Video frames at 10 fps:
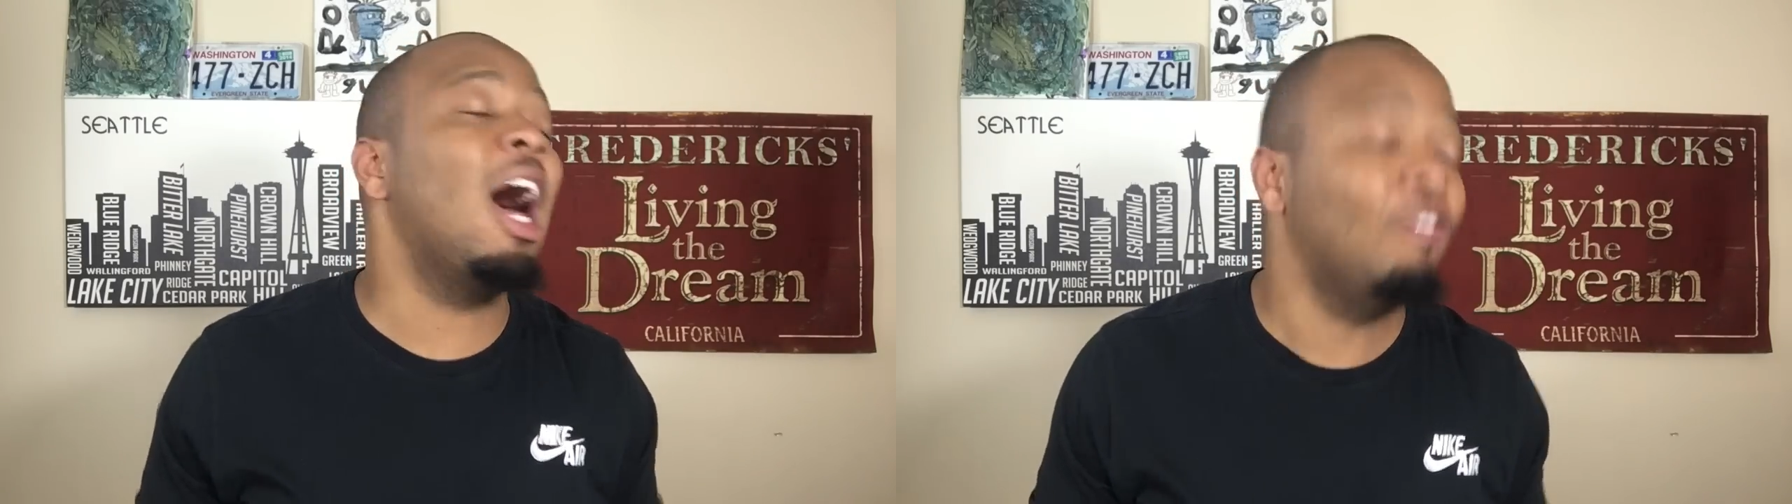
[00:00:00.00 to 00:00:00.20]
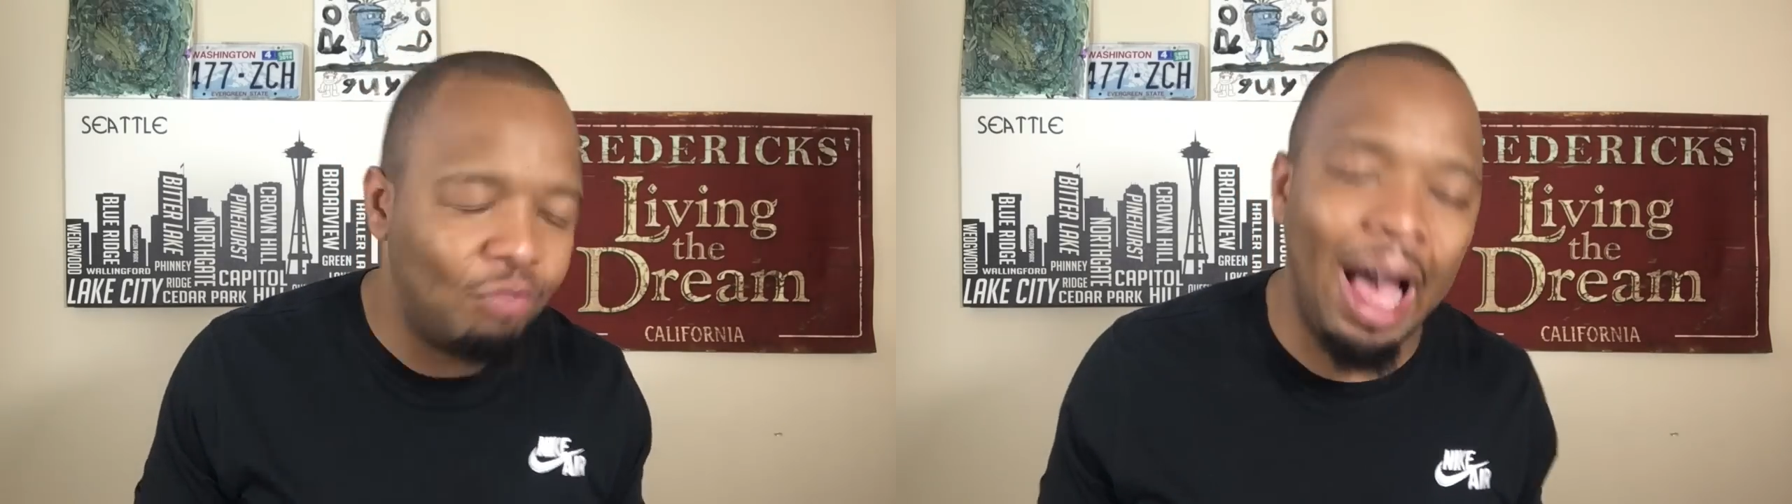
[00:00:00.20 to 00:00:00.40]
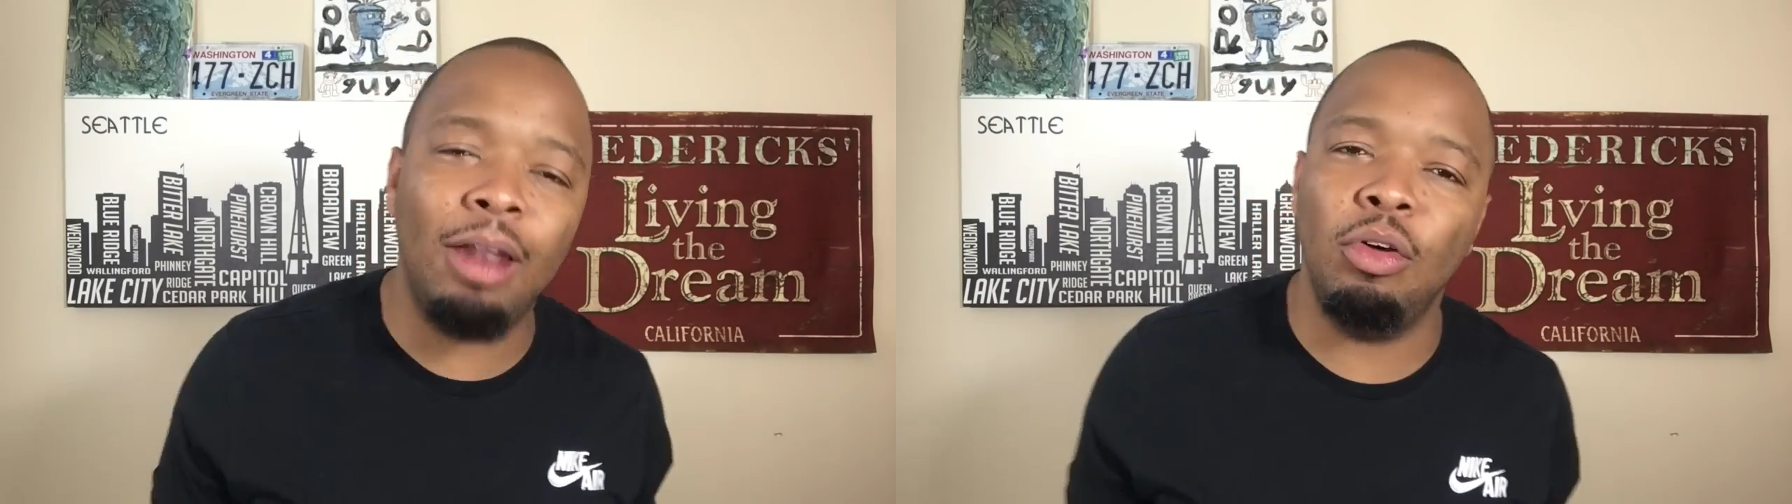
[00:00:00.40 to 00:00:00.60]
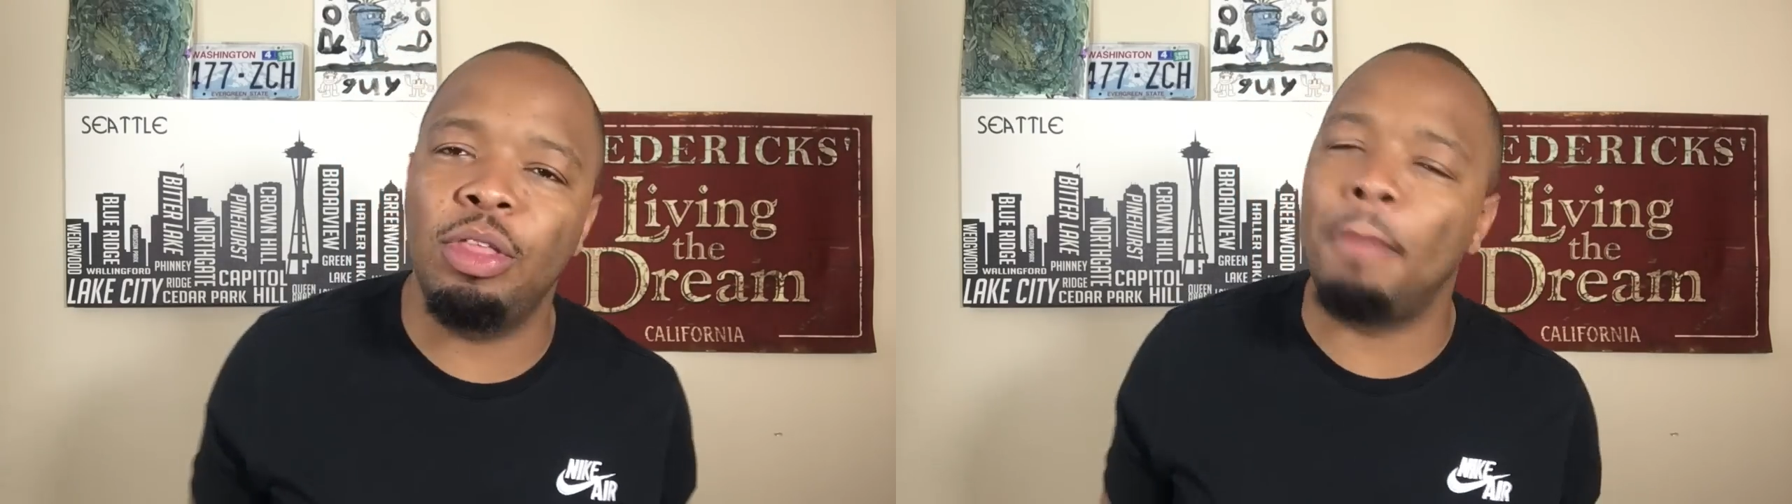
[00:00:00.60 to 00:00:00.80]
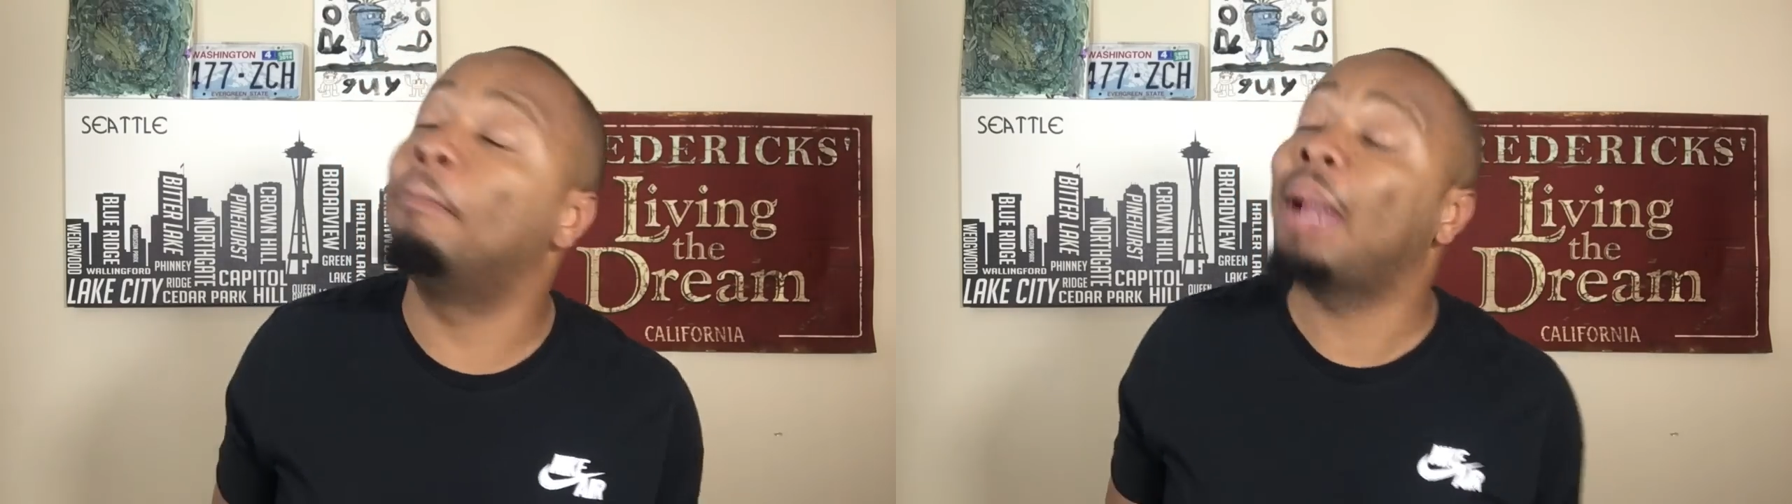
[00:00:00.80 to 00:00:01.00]
Unfollow
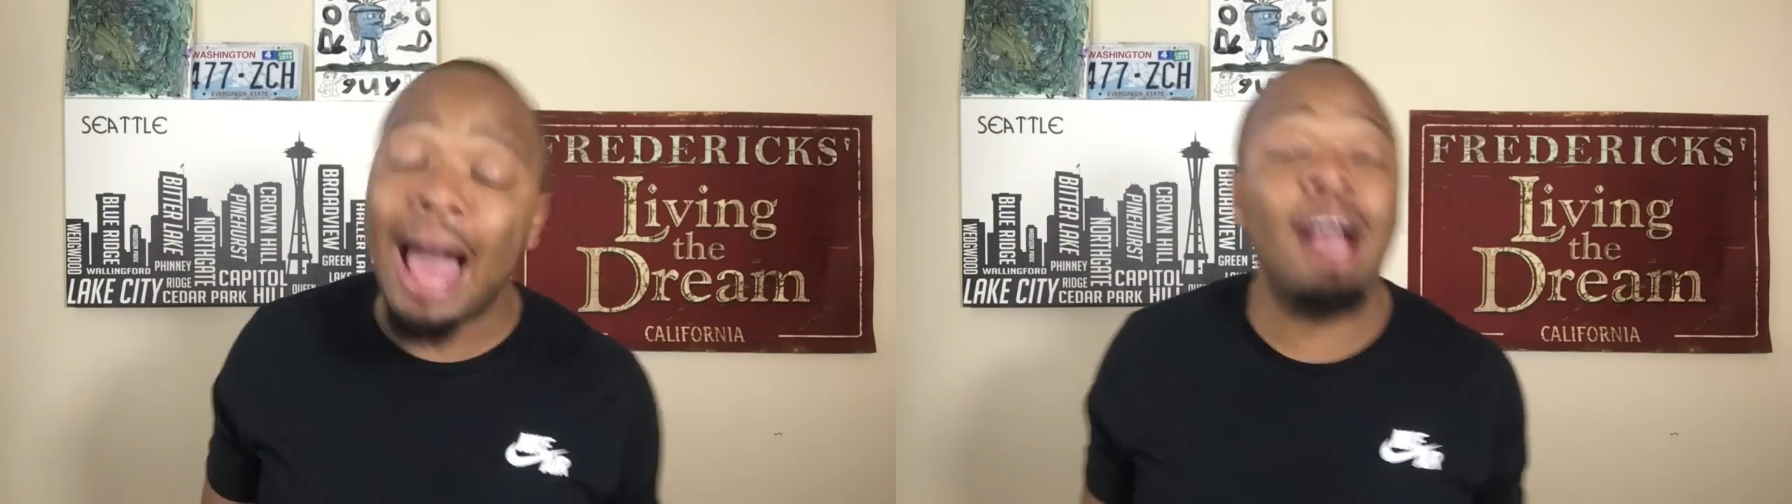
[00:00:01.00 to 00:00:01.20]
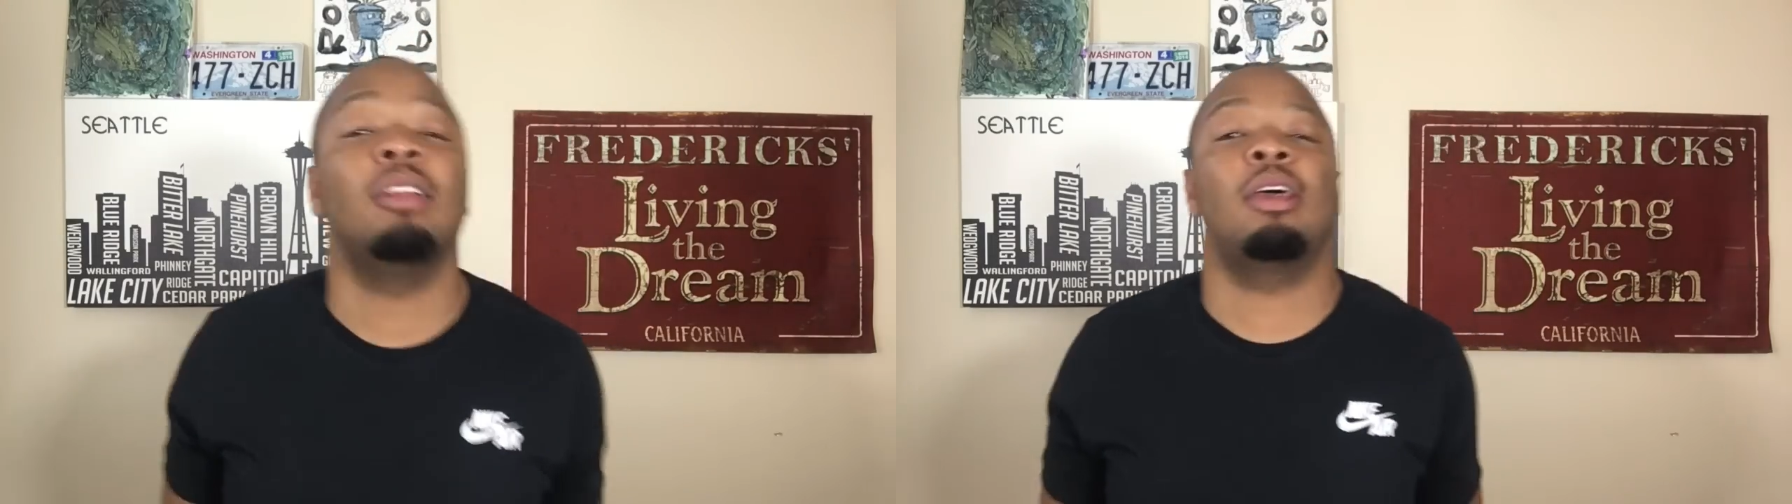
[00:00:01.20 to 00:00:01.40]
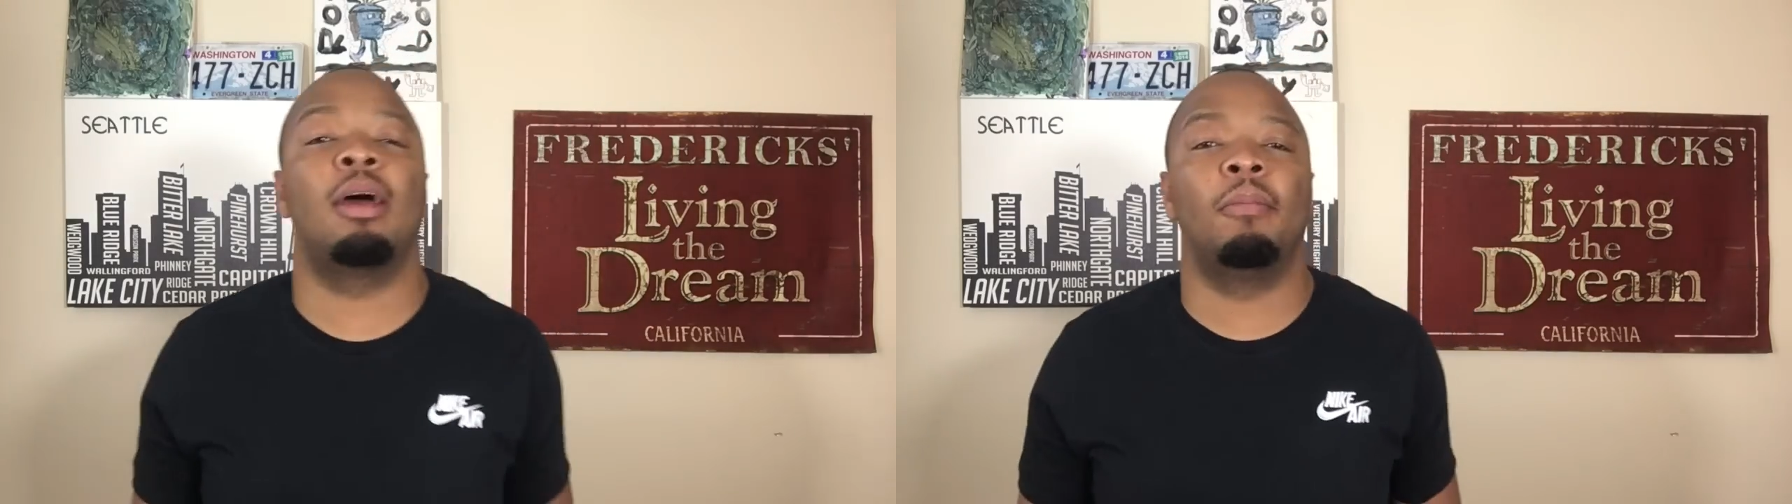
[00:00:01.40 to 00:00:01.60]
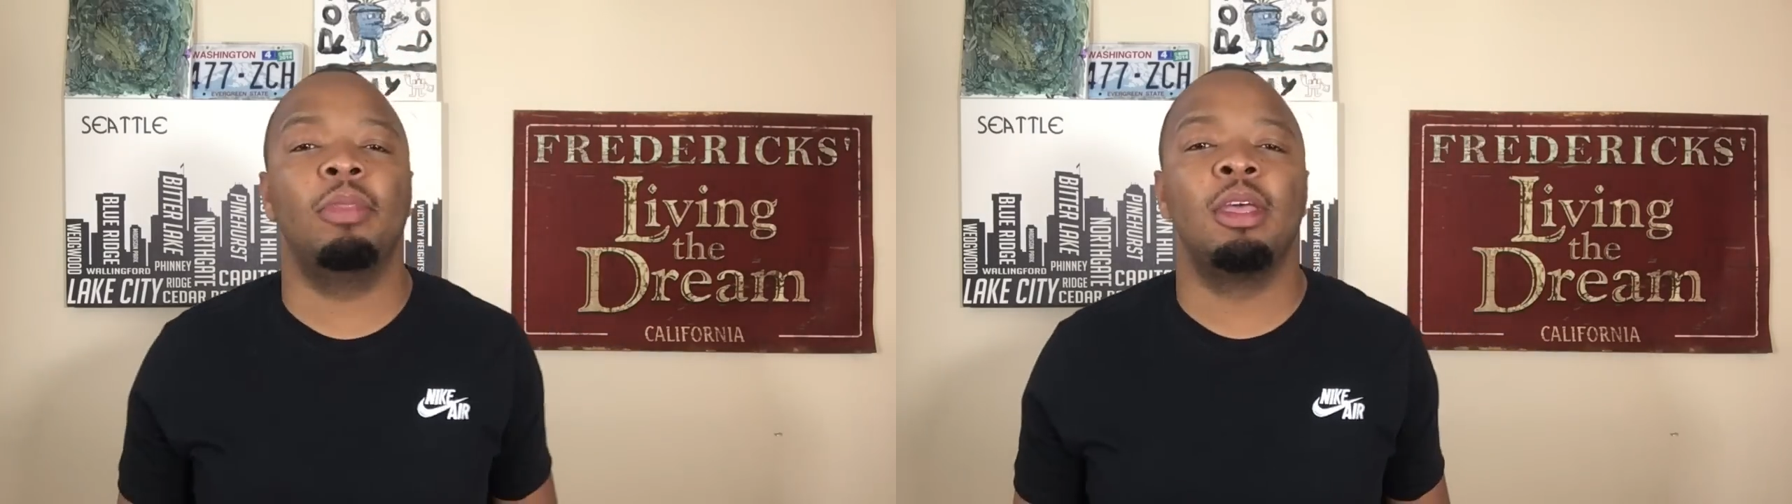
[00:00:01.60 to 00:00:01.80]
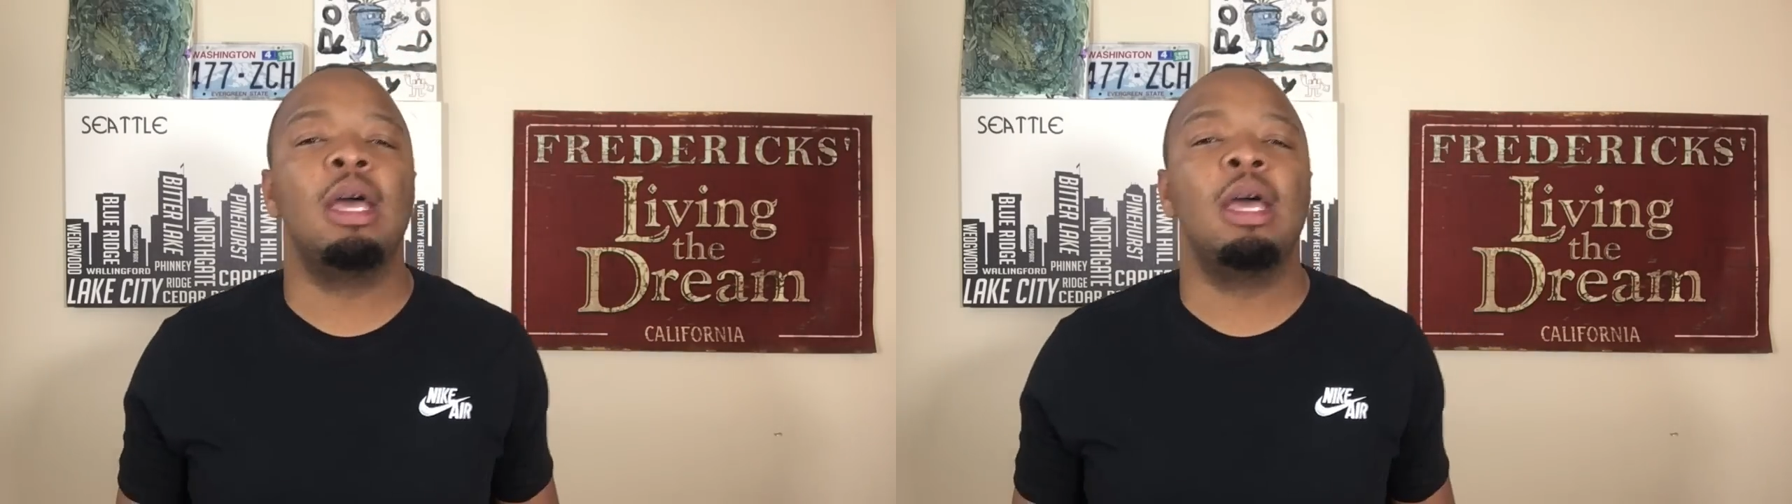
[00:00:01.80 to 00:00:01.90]
them. Block them.